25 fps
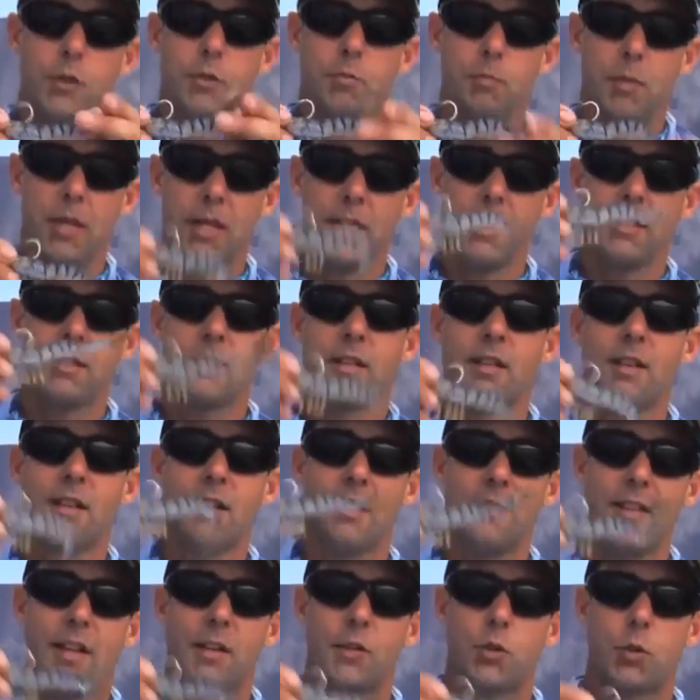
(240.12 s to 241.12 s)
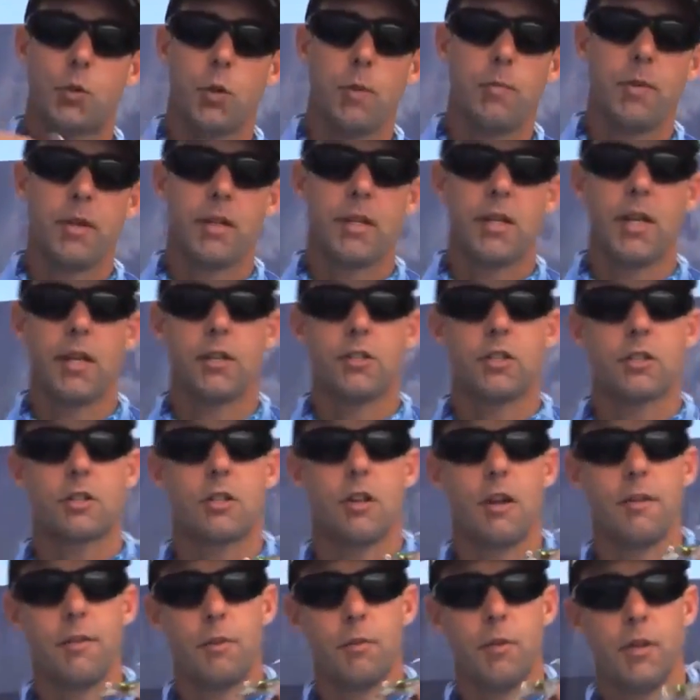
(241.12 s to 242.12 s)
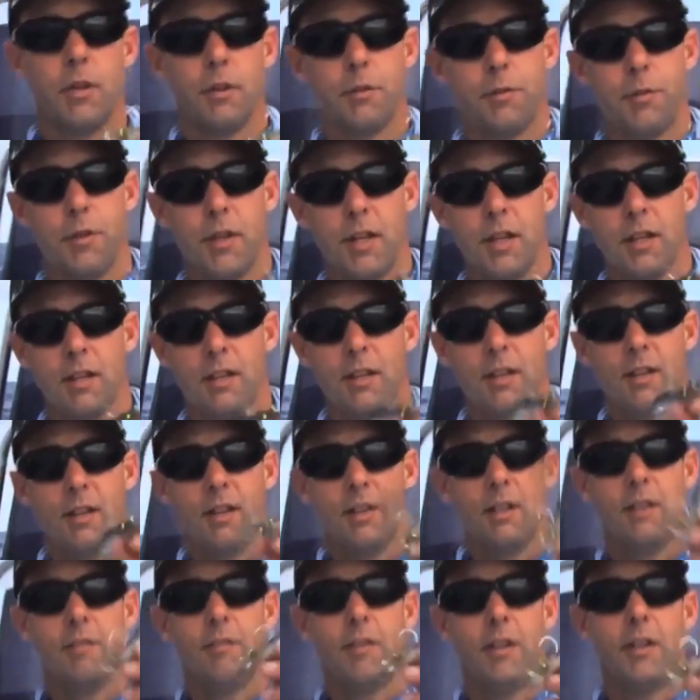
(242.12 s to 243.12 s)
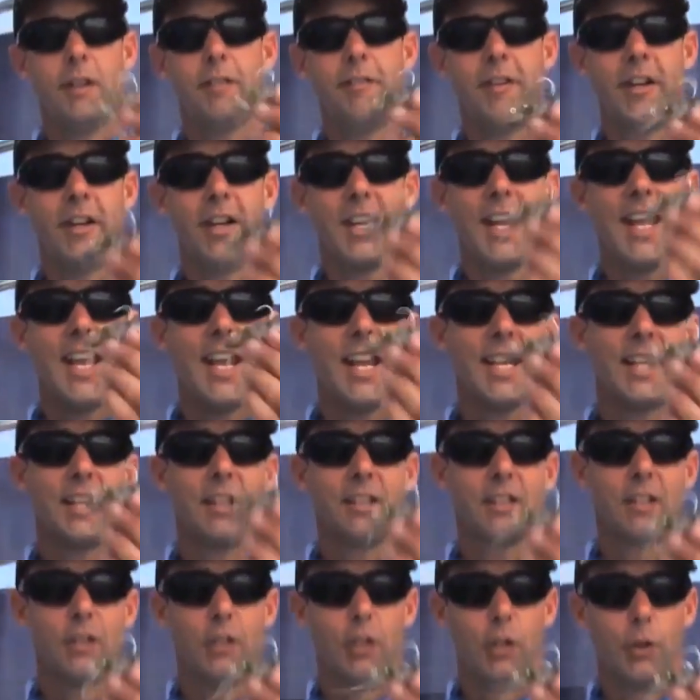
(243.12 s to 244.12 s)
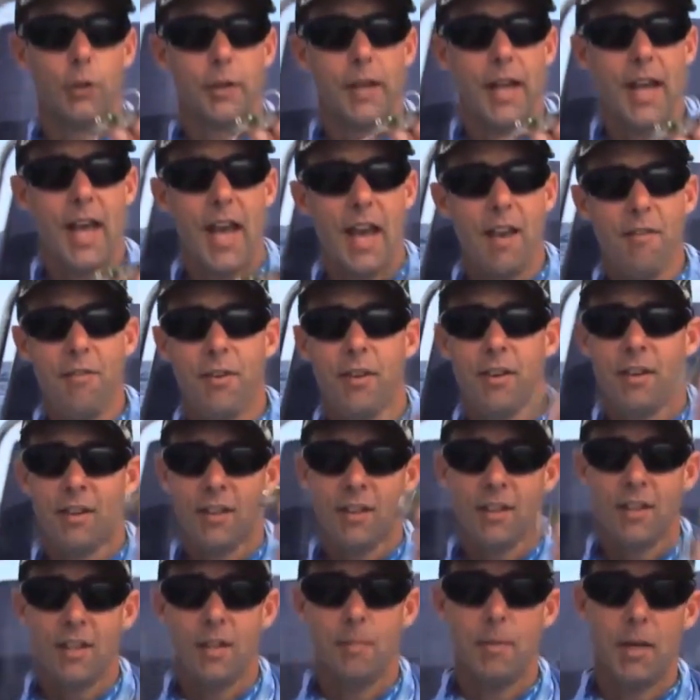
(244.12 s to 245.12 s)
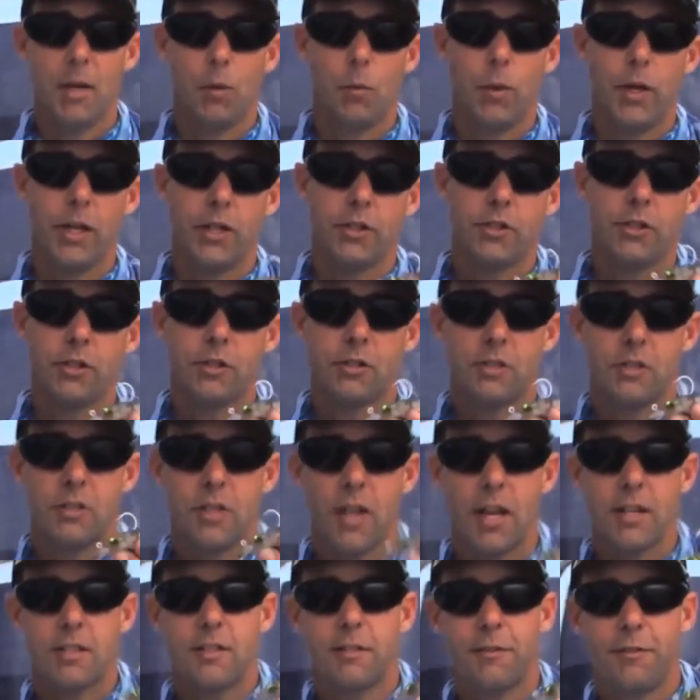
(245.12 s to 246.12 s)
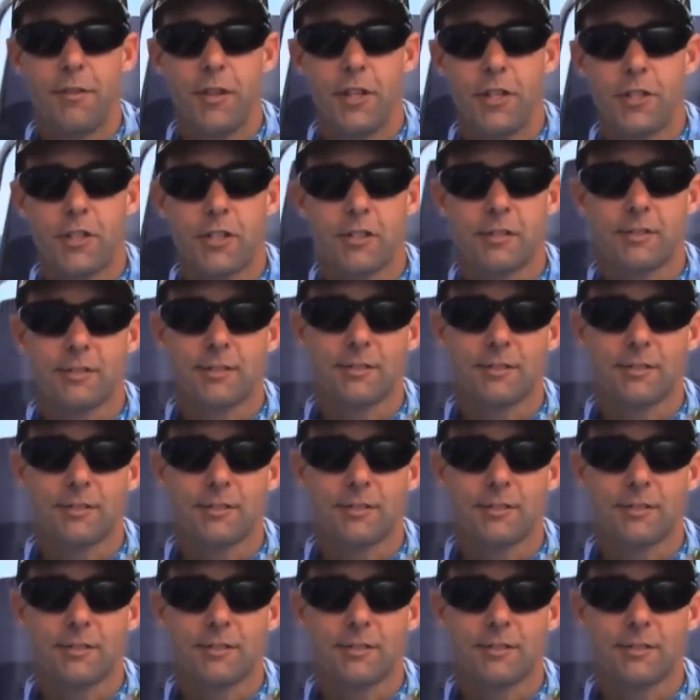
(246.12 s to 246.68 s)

which means they'll swim and kick just like the real thing. A very, very handy little lure to have, no matter where you choose to chase your fish.